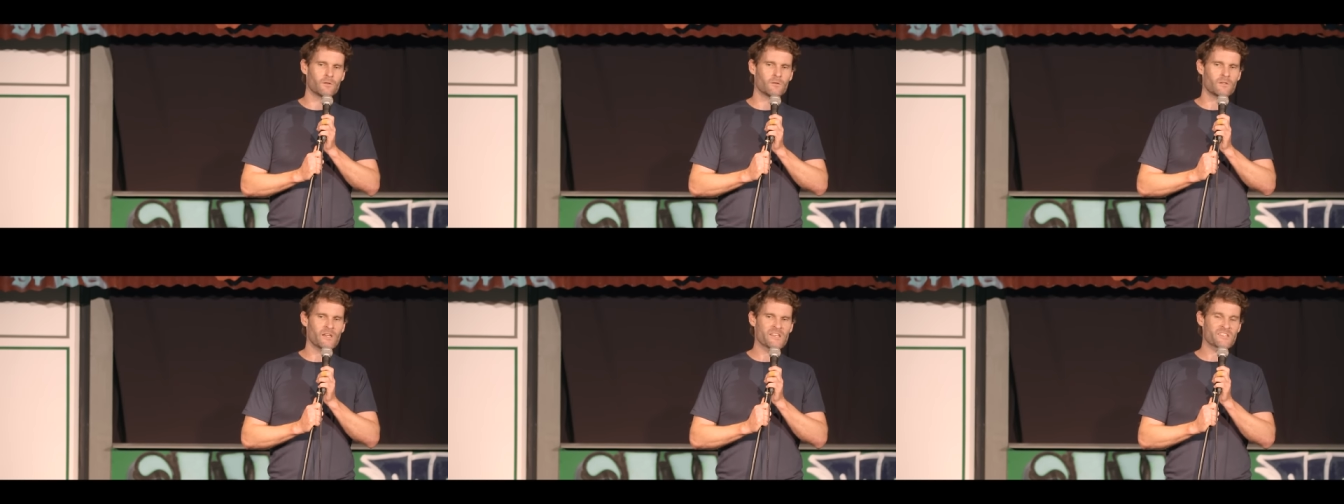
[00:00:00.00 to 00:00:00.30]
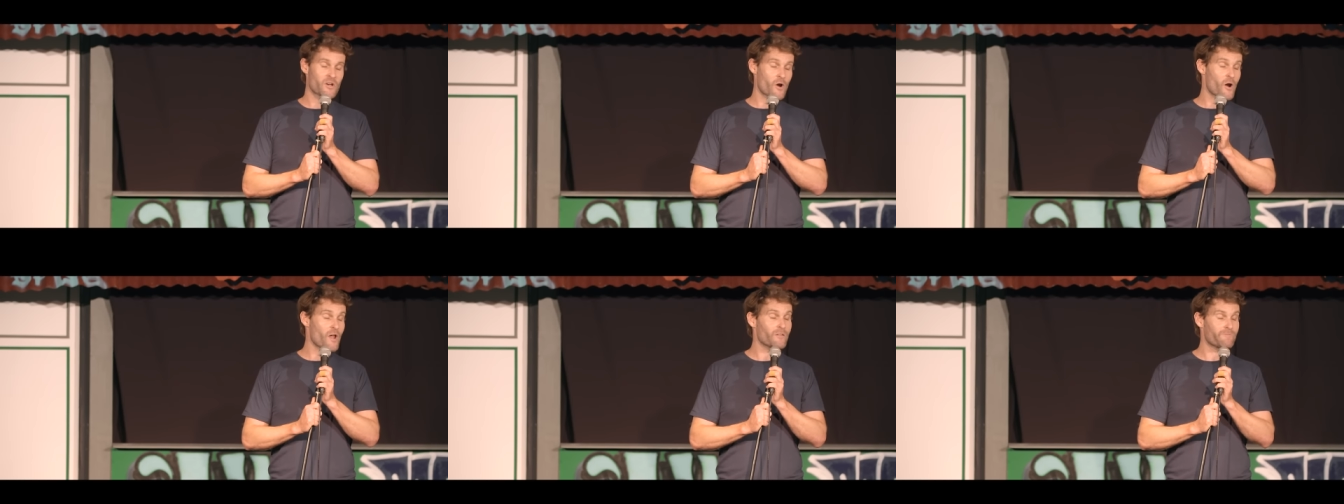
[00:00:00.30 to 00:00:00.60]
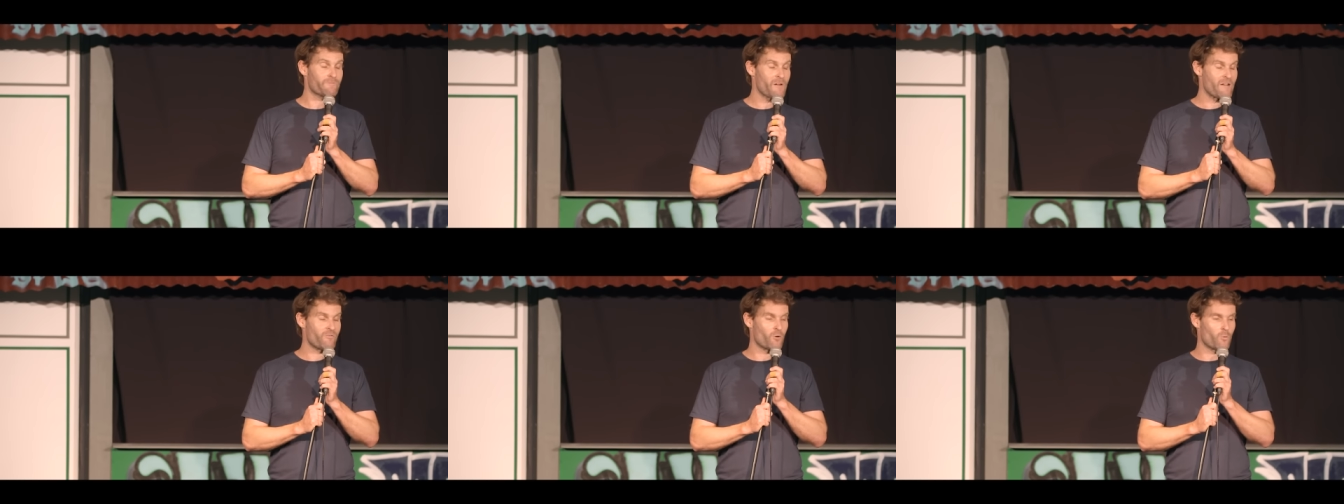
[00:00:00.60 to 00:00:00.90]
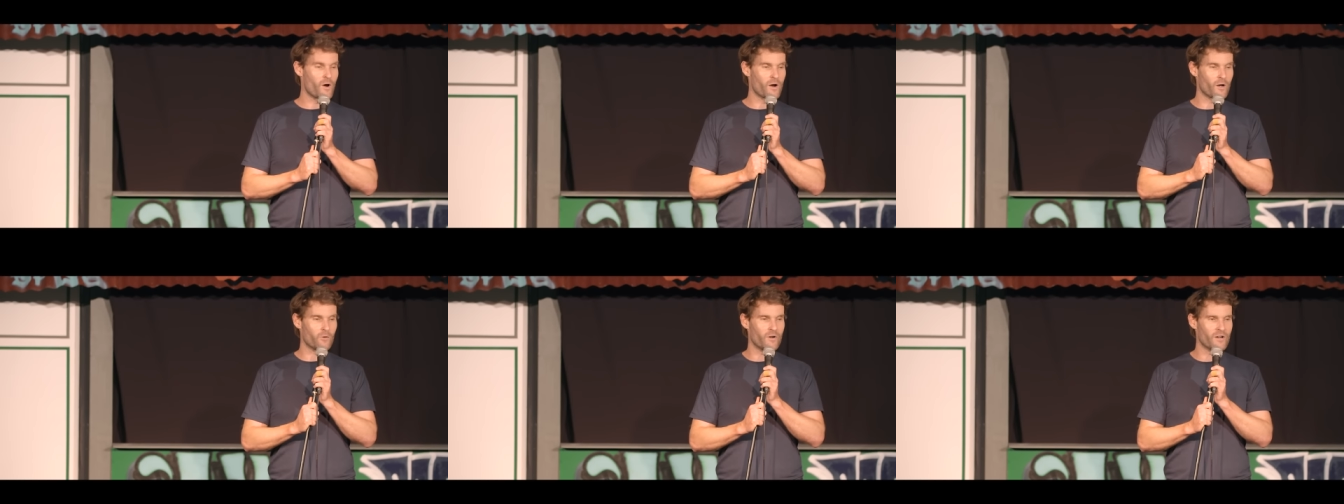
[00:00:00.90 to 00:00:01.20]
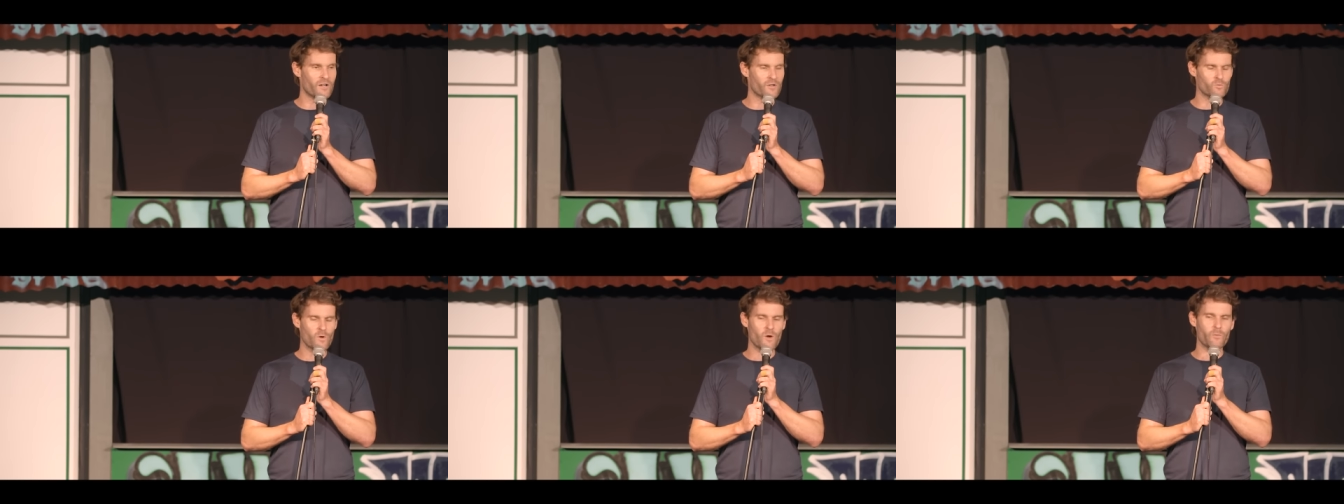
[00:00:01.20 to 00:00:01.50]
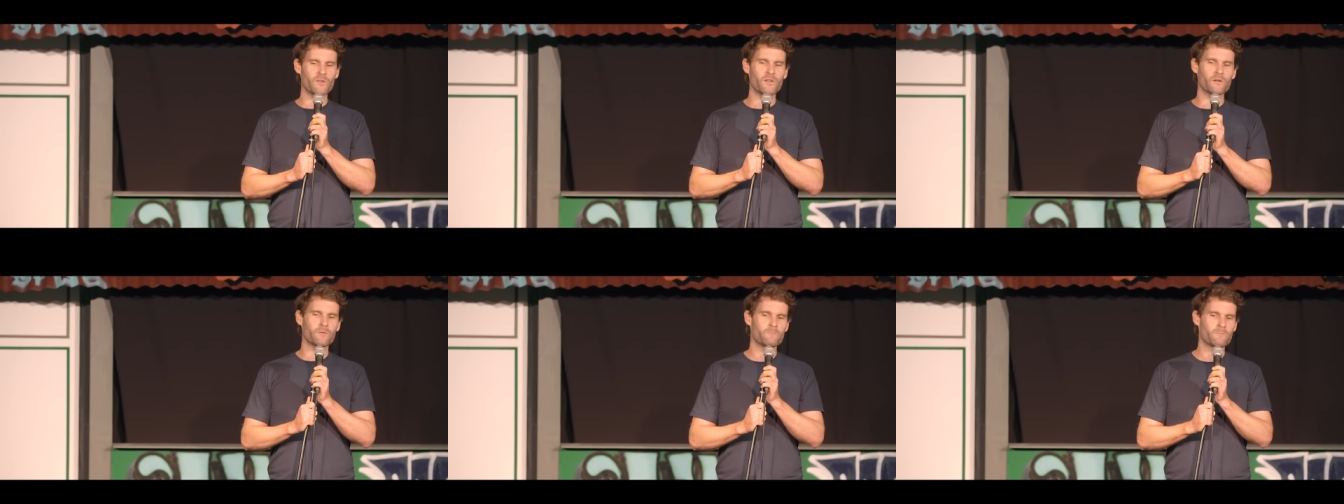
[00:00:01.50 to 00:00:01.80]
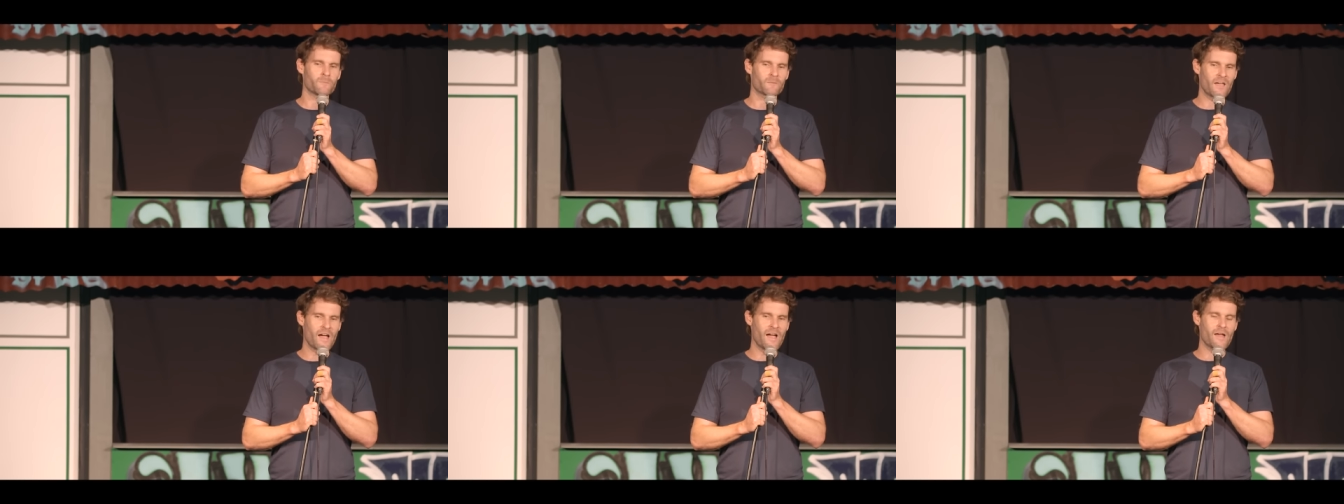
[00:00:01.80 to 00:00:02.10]
There's our other favourite one, I reckon, the one with the
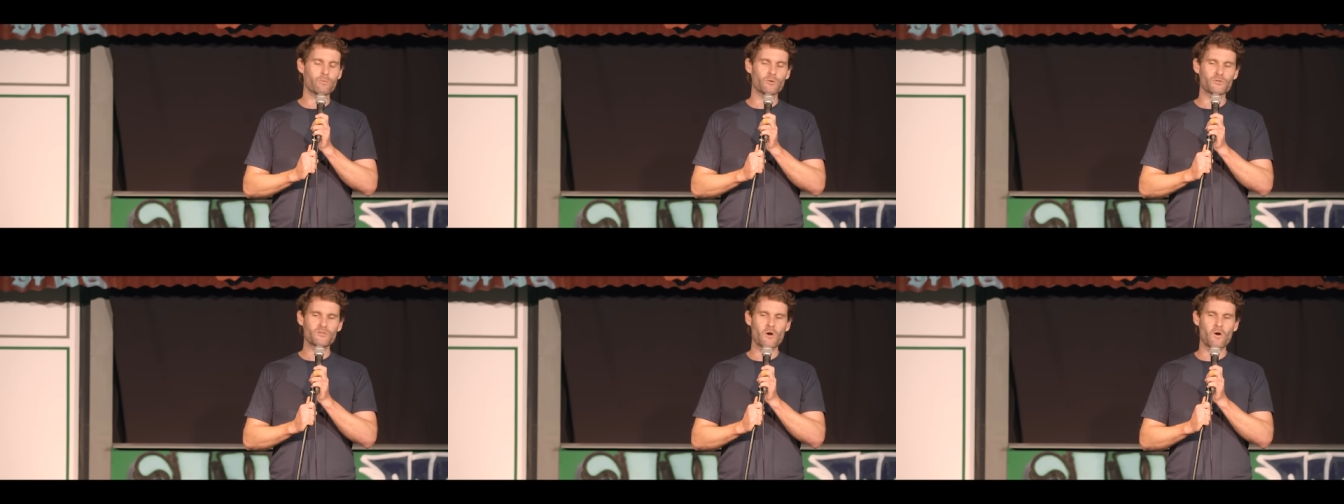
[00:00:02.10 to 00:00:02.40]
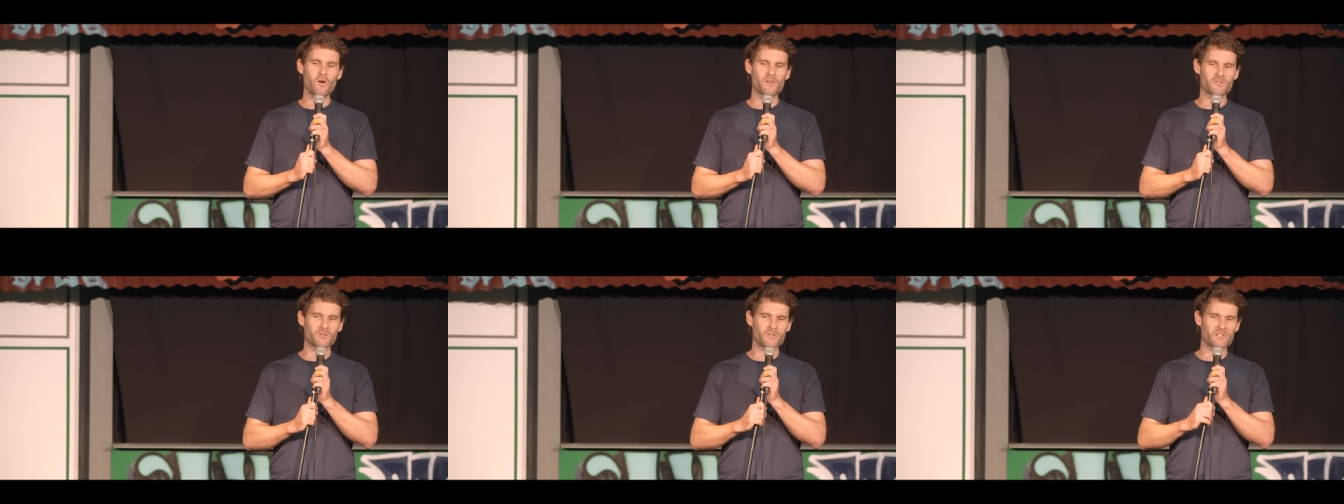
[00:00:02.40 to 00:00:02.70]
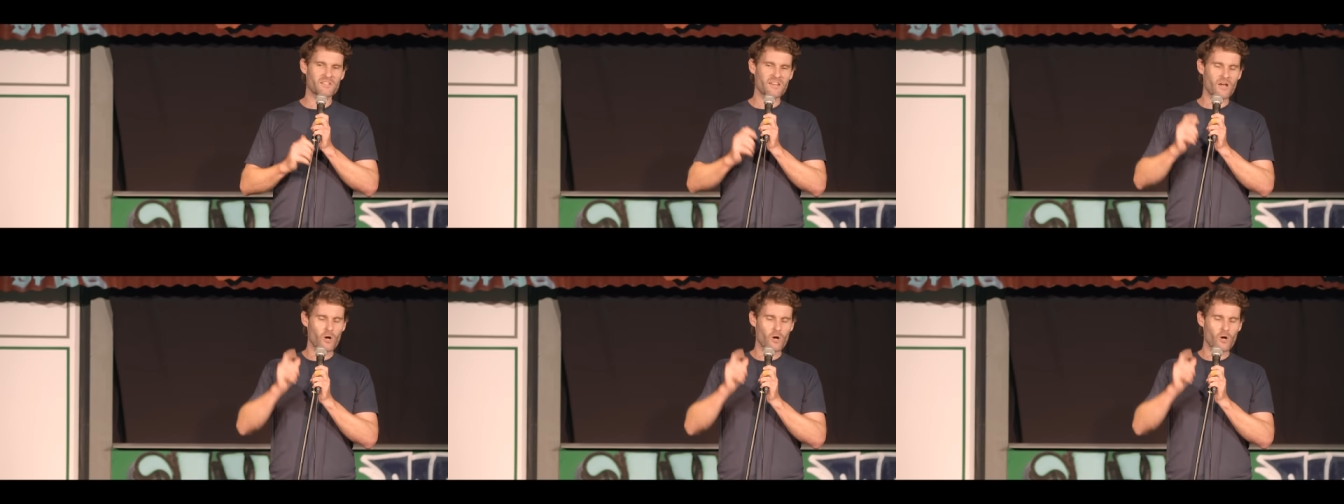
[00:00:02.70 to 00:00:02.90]
cable ties on his